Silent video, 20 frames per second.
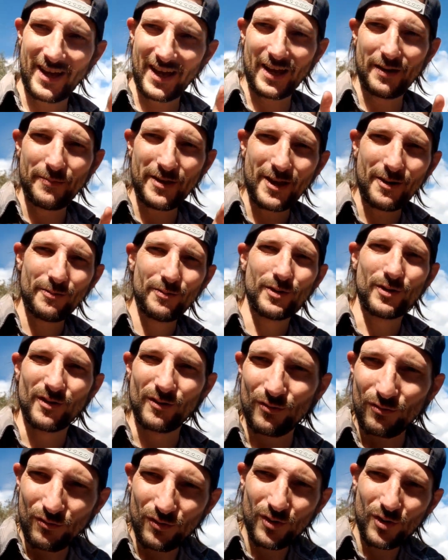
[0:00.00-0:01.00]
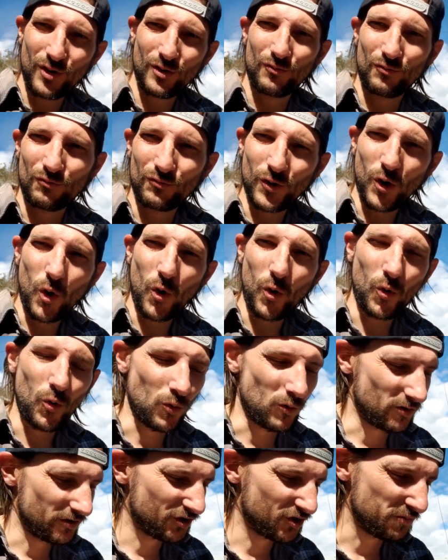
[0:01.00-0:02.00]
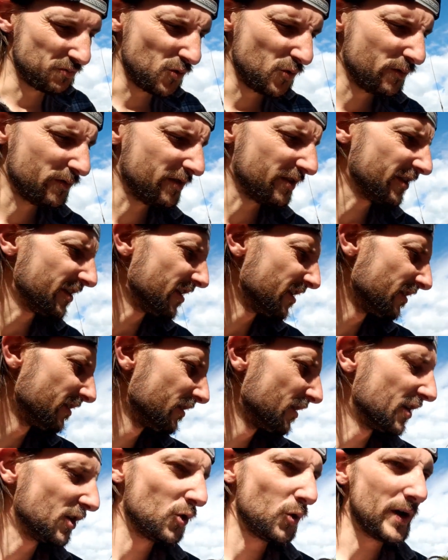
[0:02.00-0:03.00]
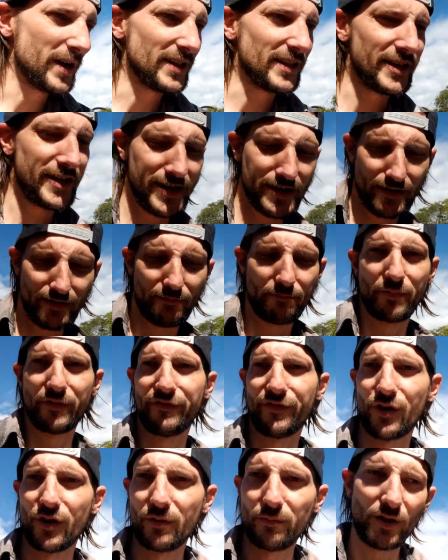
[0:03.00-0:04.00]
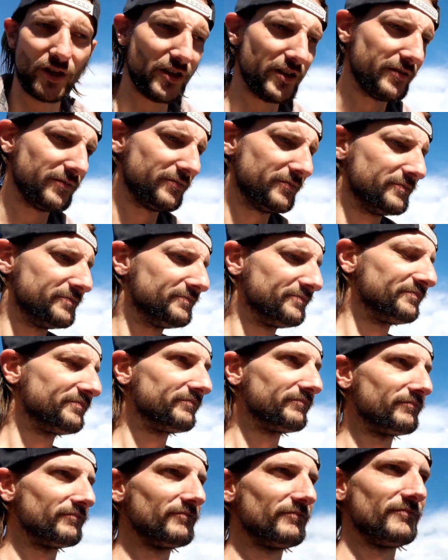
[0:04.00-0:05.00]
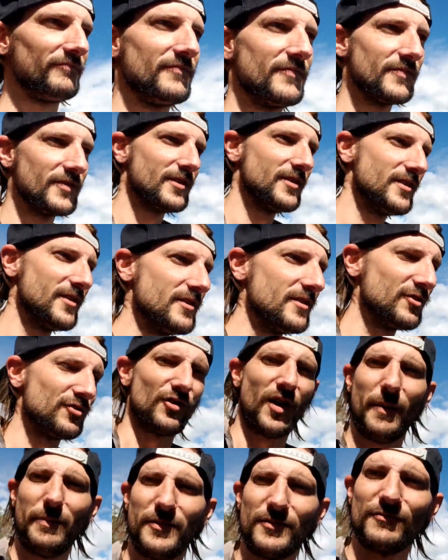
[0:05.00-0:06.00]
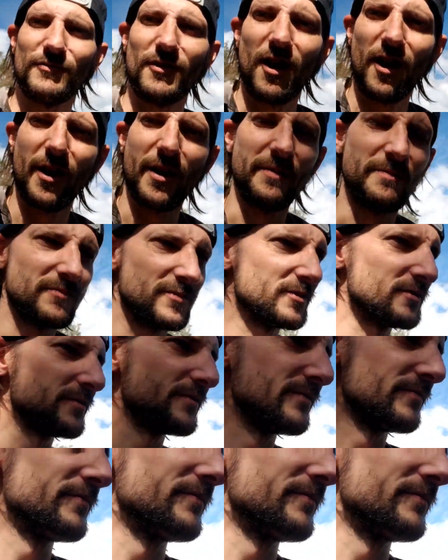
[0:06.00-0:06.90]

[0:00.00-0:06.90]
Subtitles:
I gotta be able to roll smoothly, quickly, preferably. Dropping rhymes.